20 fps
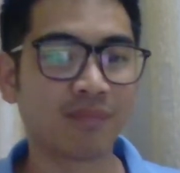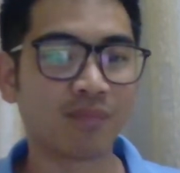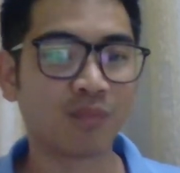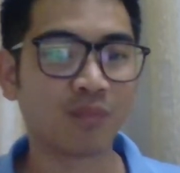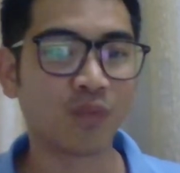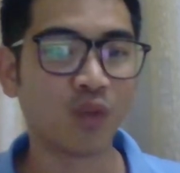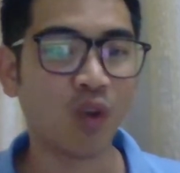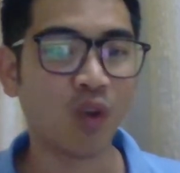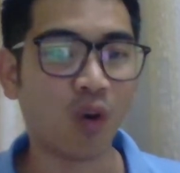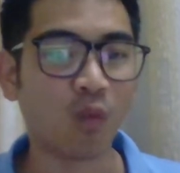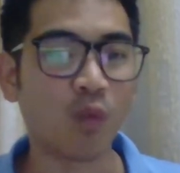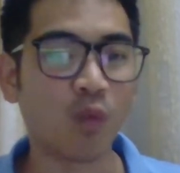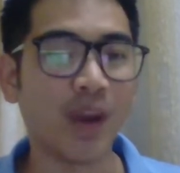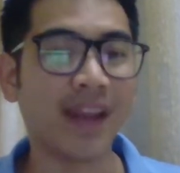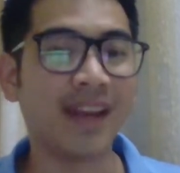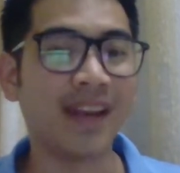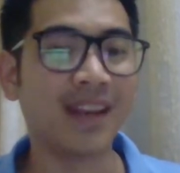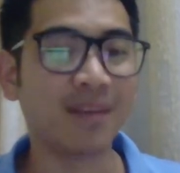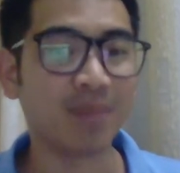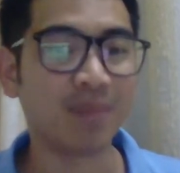not
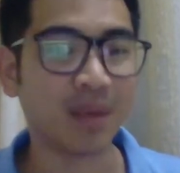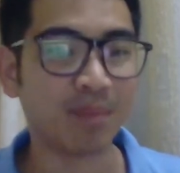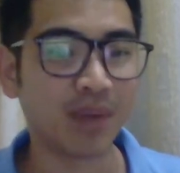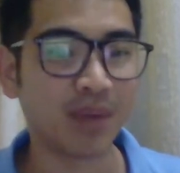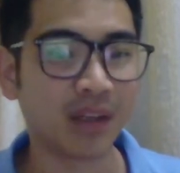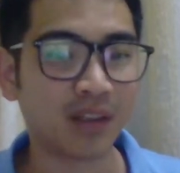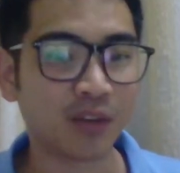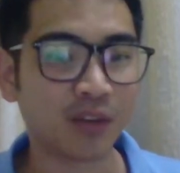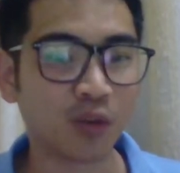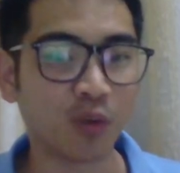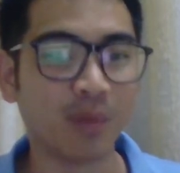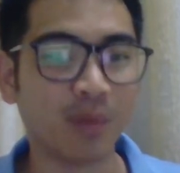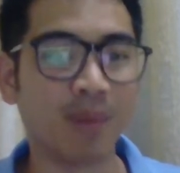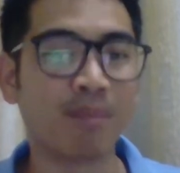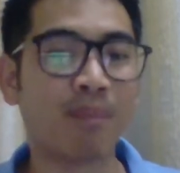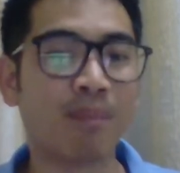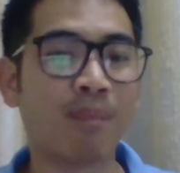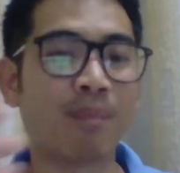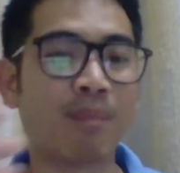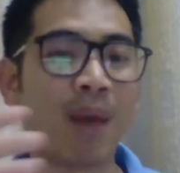waiting people to be
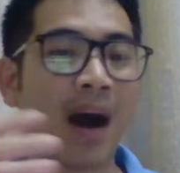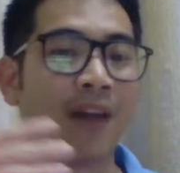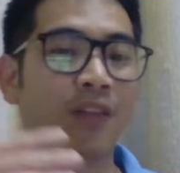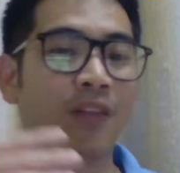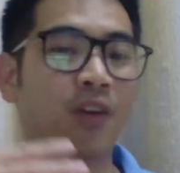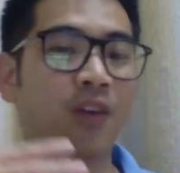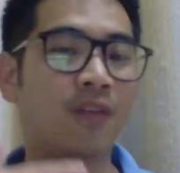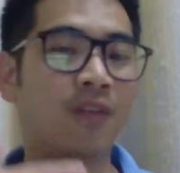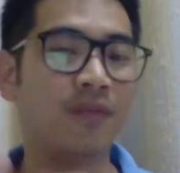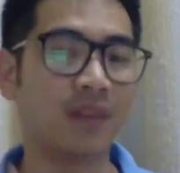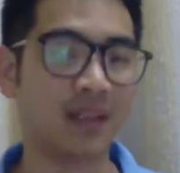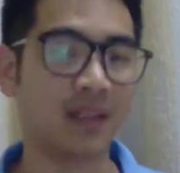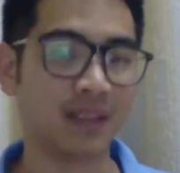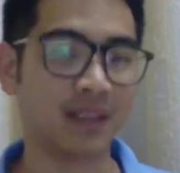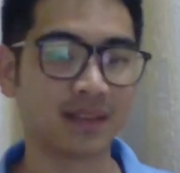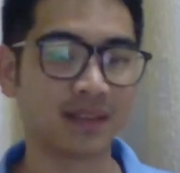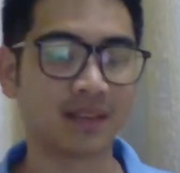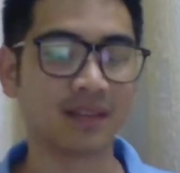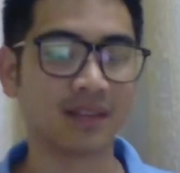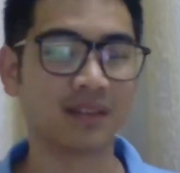part of
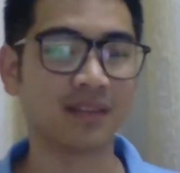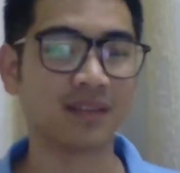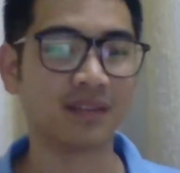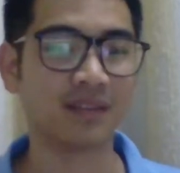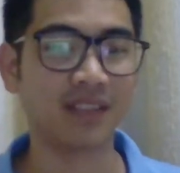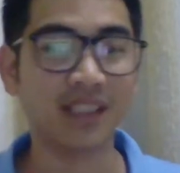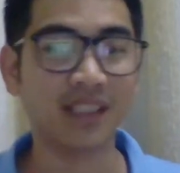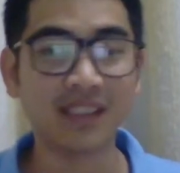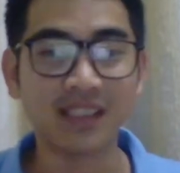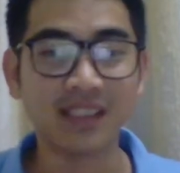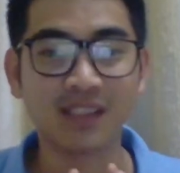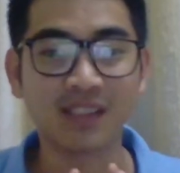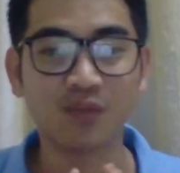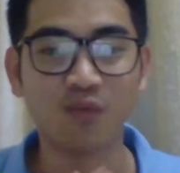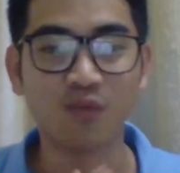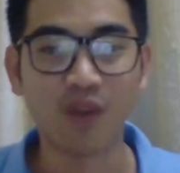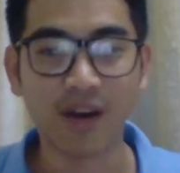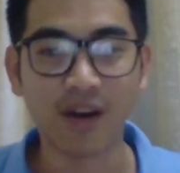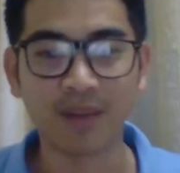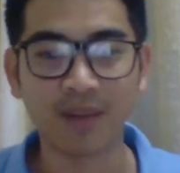us. This is
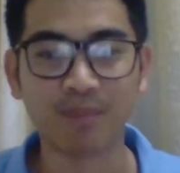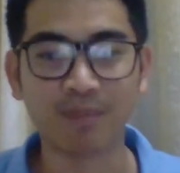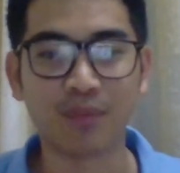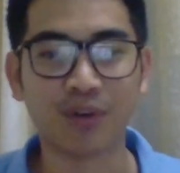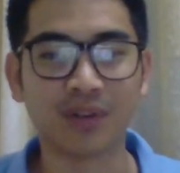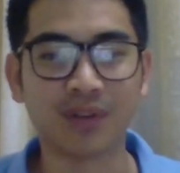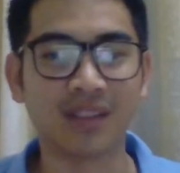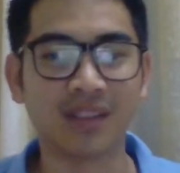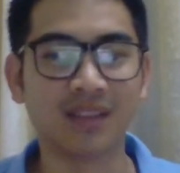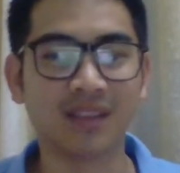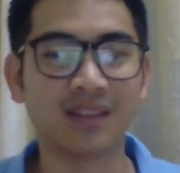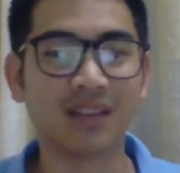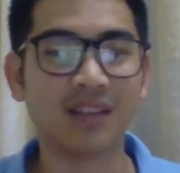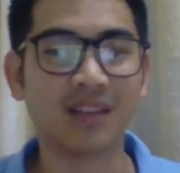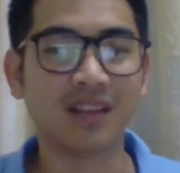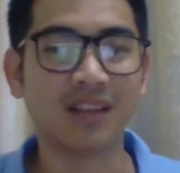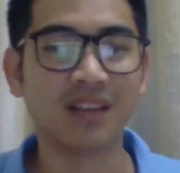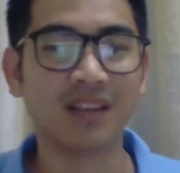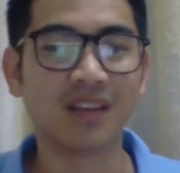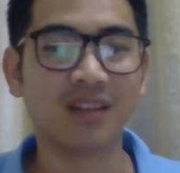very important
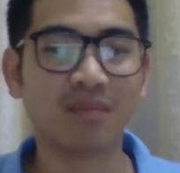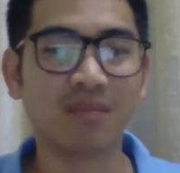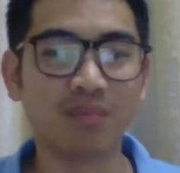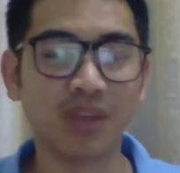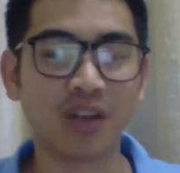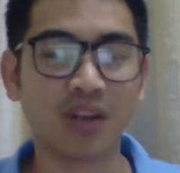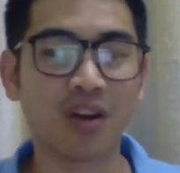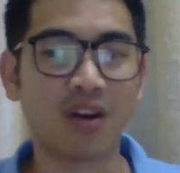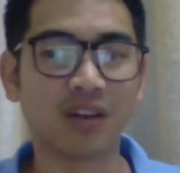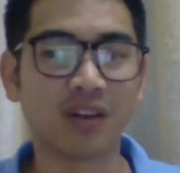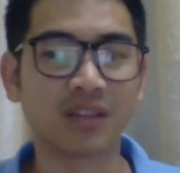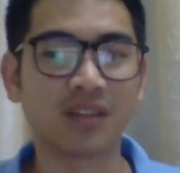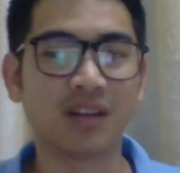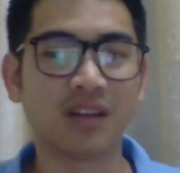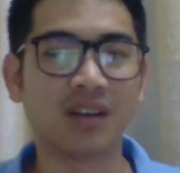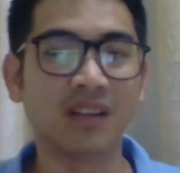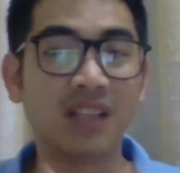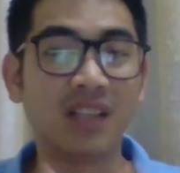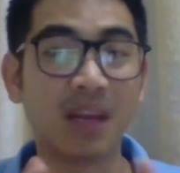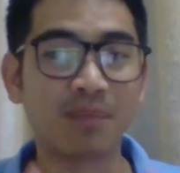because
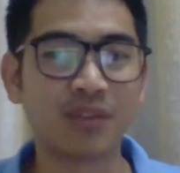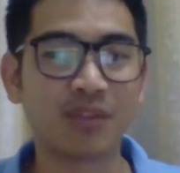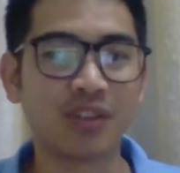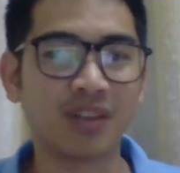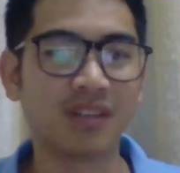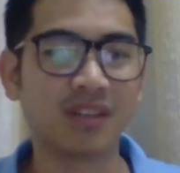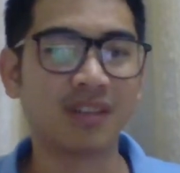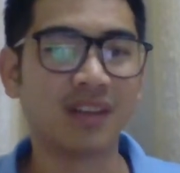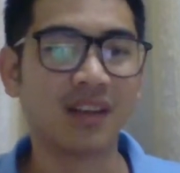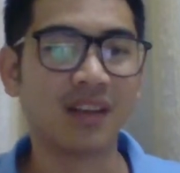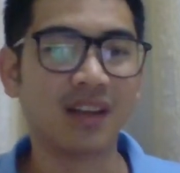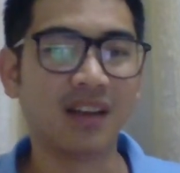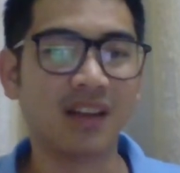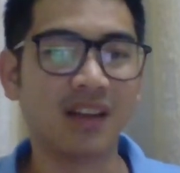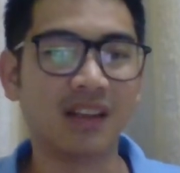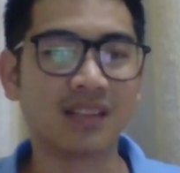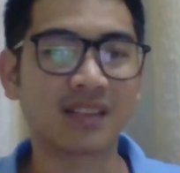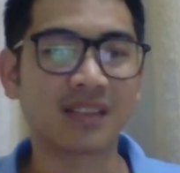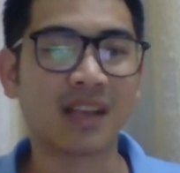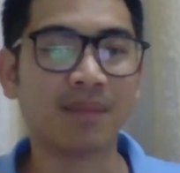adaptation is
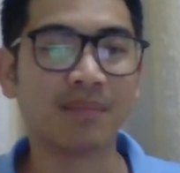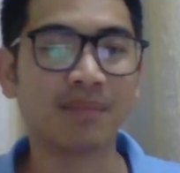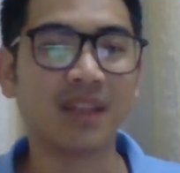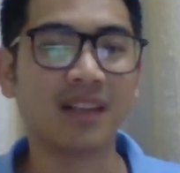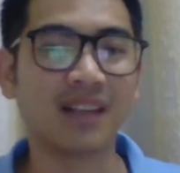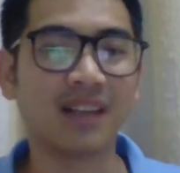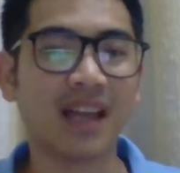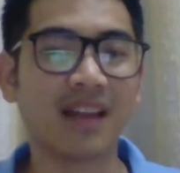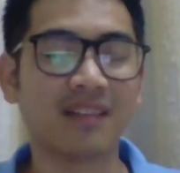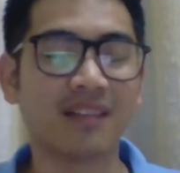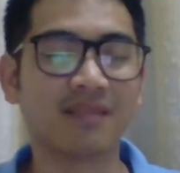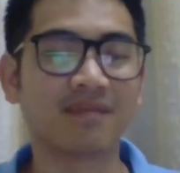something that